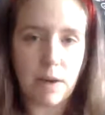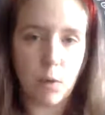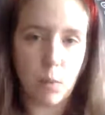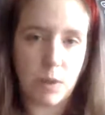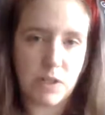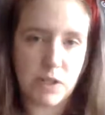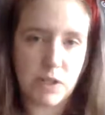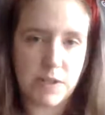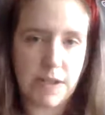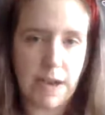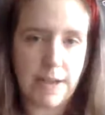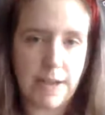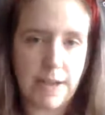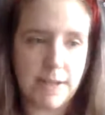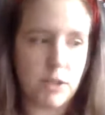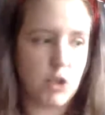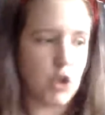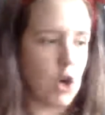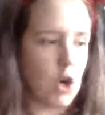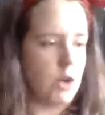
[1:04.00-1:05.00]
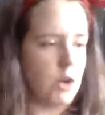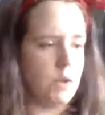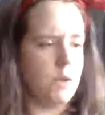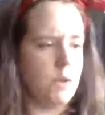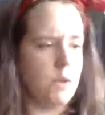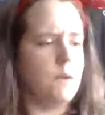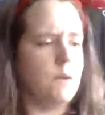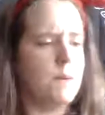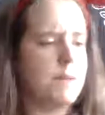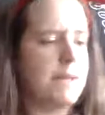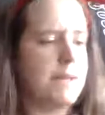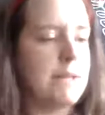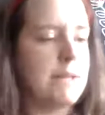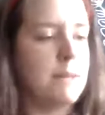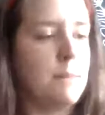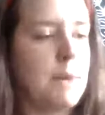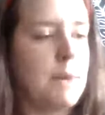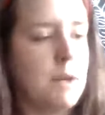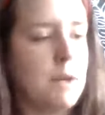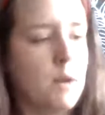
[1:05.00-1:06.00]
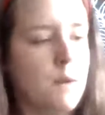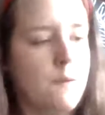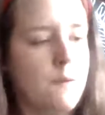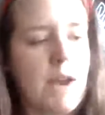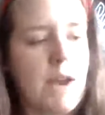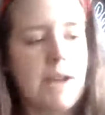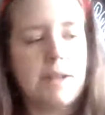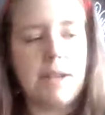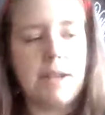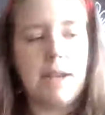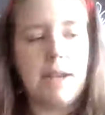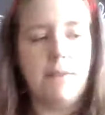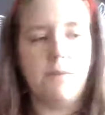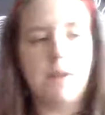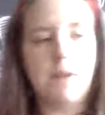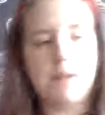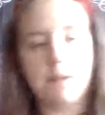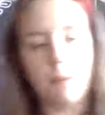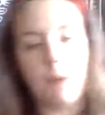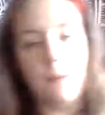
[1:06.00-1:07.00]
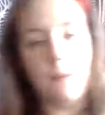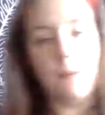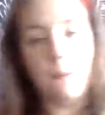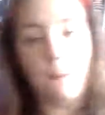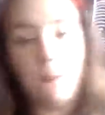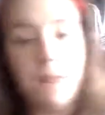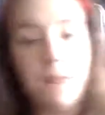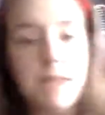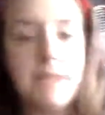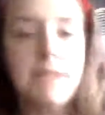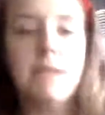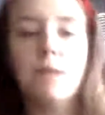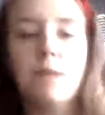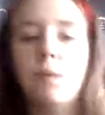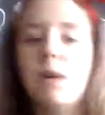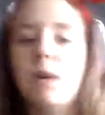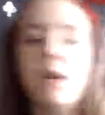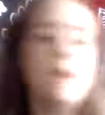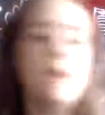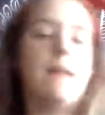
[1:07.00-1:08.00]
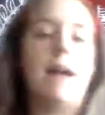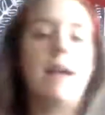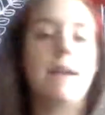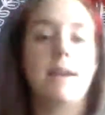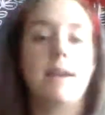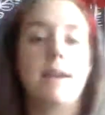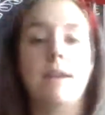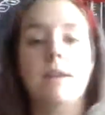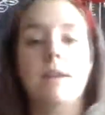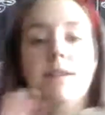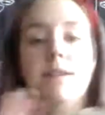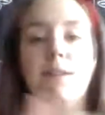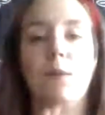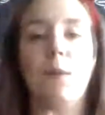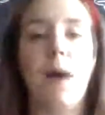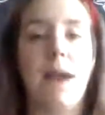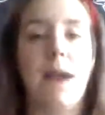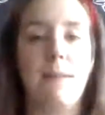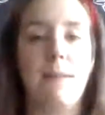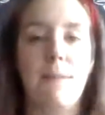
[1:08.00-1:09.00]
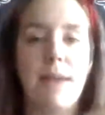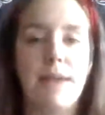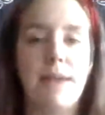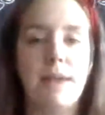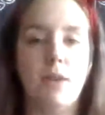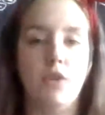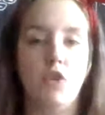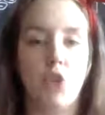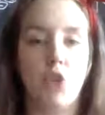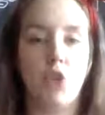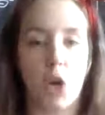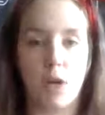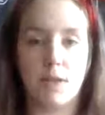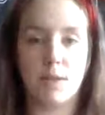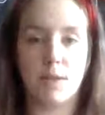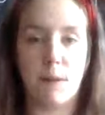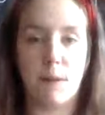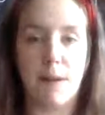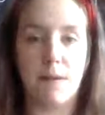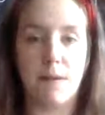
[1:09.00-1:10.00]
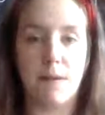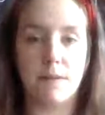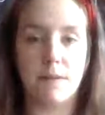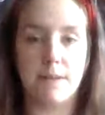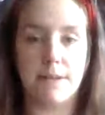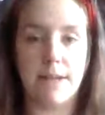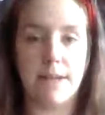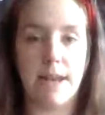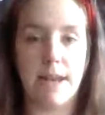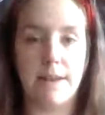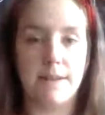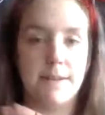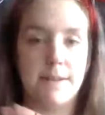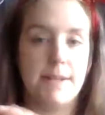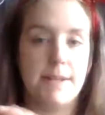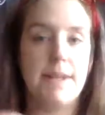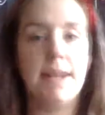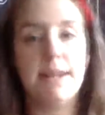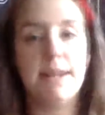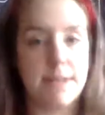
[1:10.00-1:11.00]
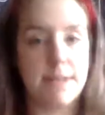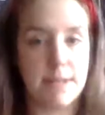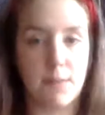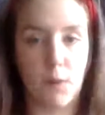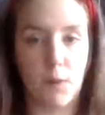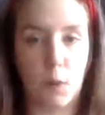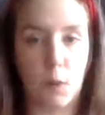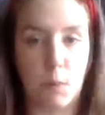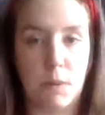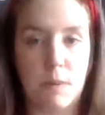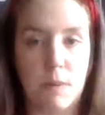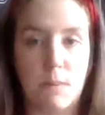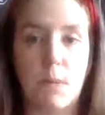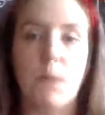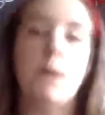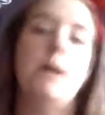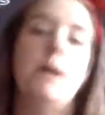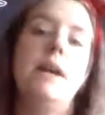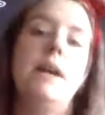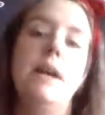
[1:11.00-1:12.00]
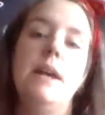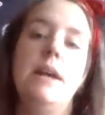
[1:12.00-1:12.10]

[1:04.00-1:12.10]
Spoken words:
which size jar you use. As a matter of fact, I have this one. This is what I like. So I make jar spells as kits for people.